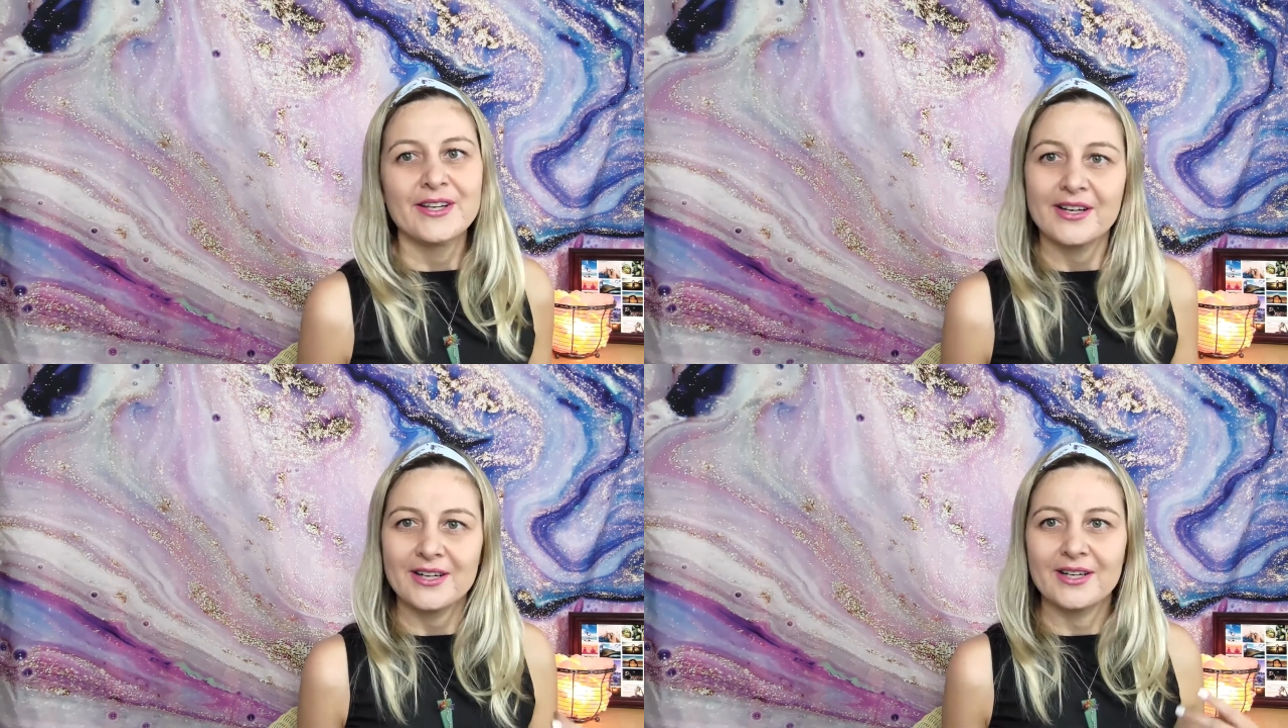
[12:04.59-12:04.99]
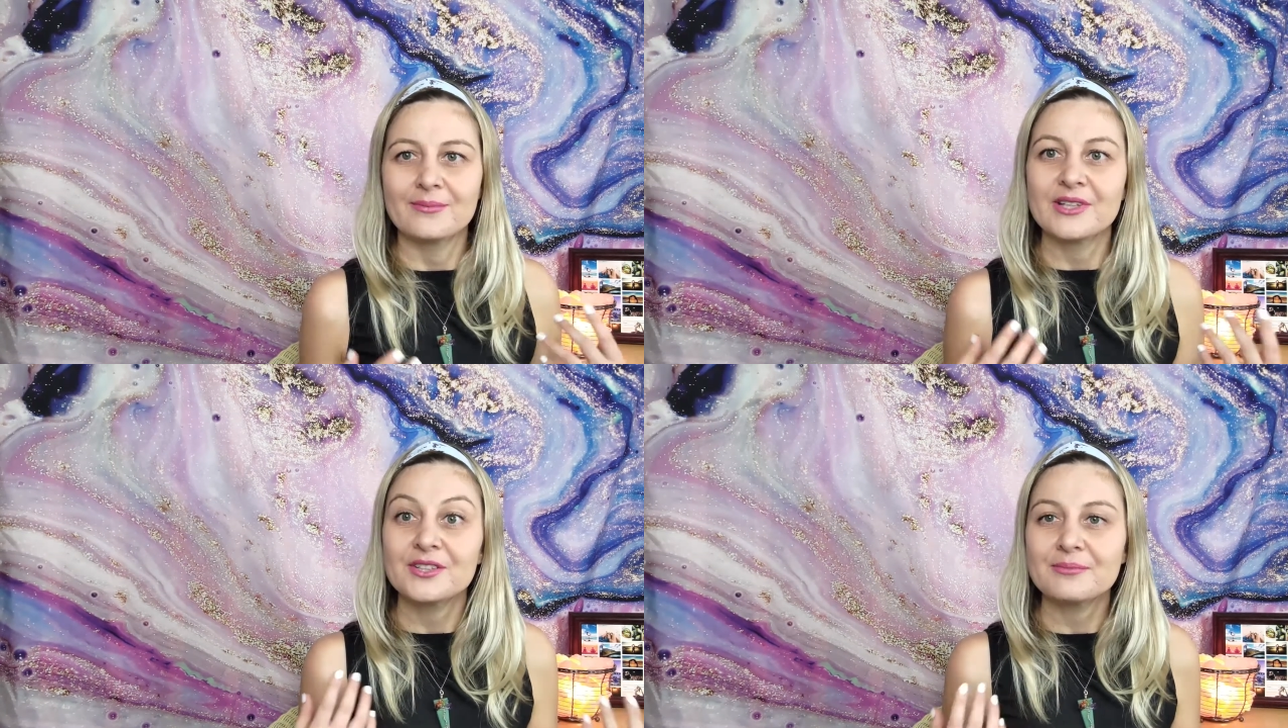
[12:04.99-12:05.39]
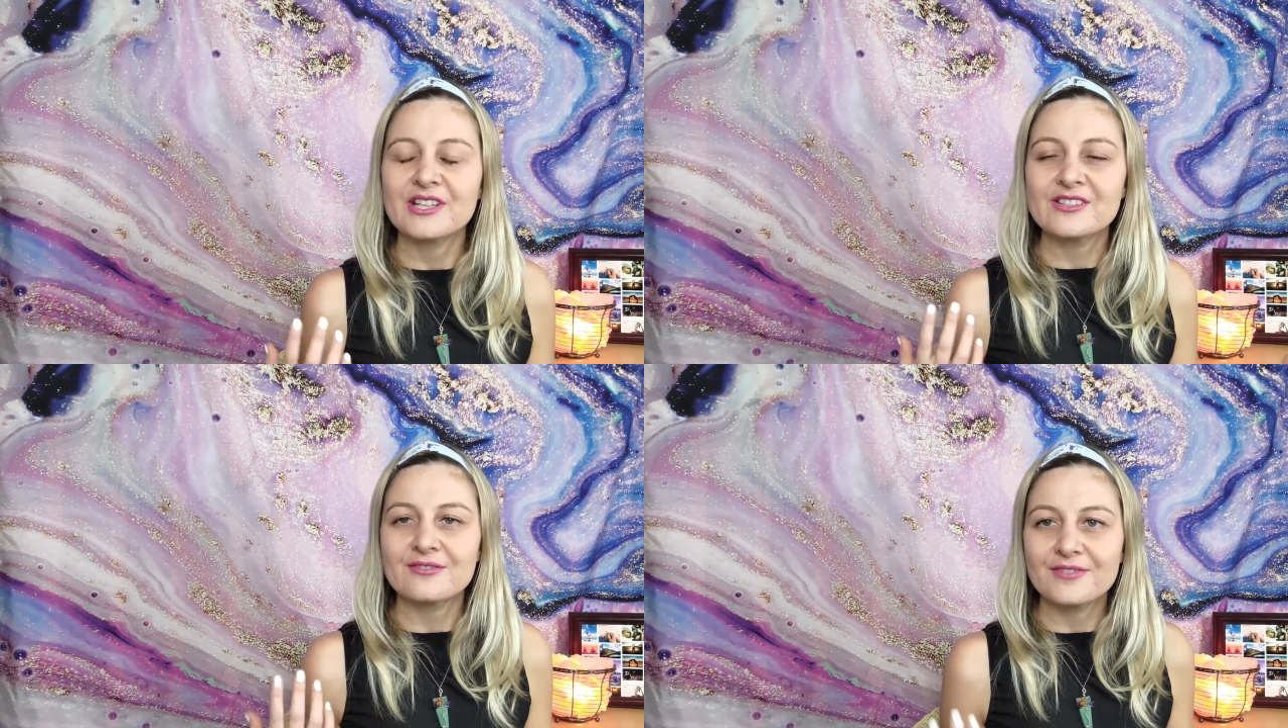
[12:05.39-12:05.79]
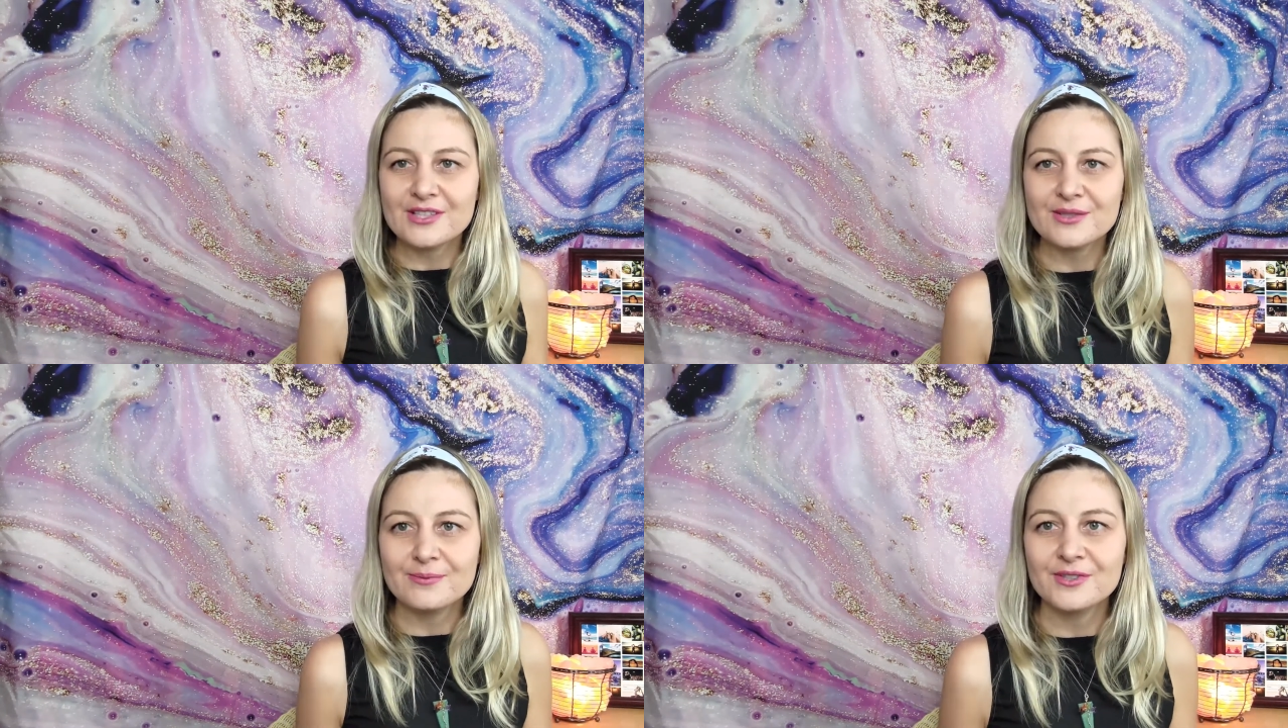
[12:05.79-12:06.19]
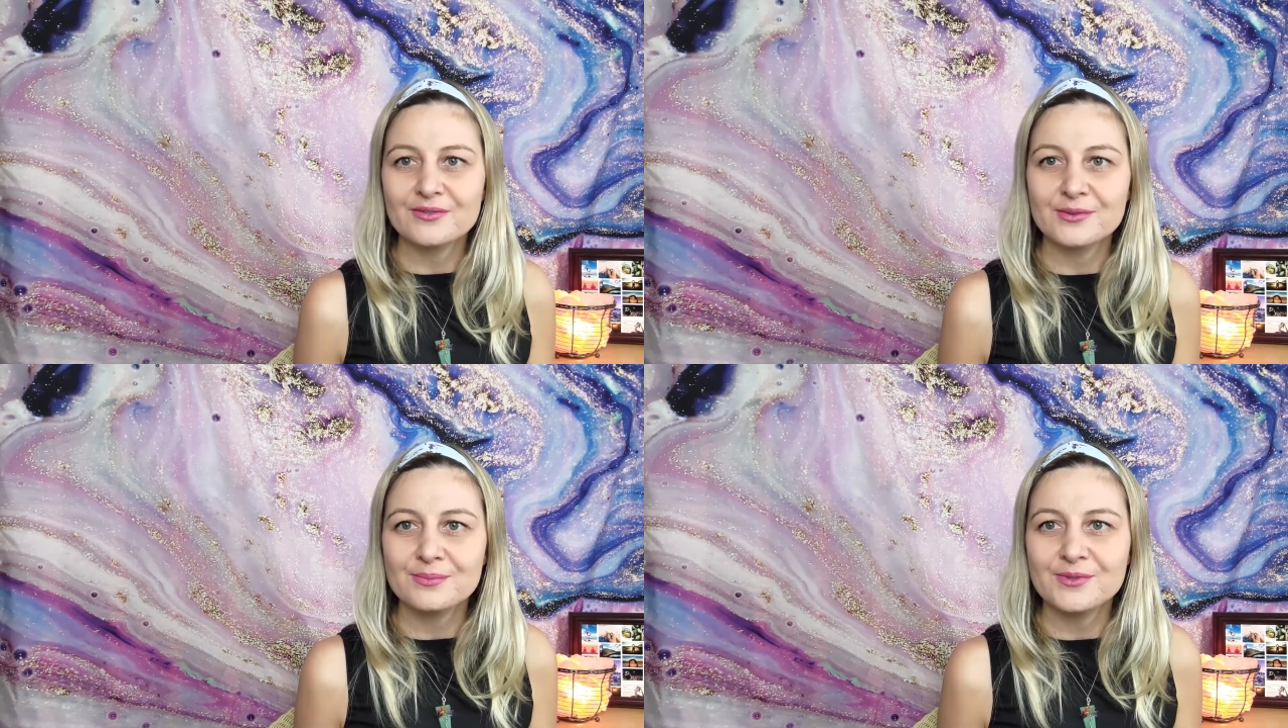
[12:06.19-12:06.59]
There are many Facebook
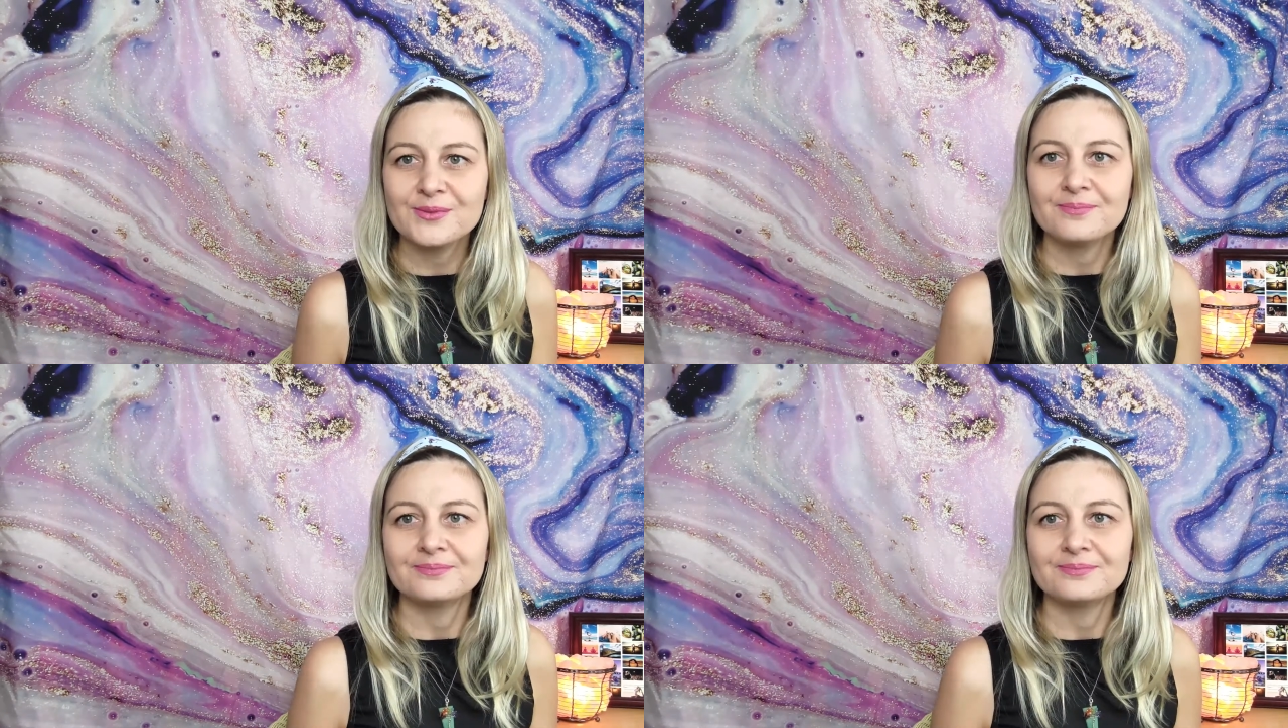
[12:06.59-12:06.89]
groups.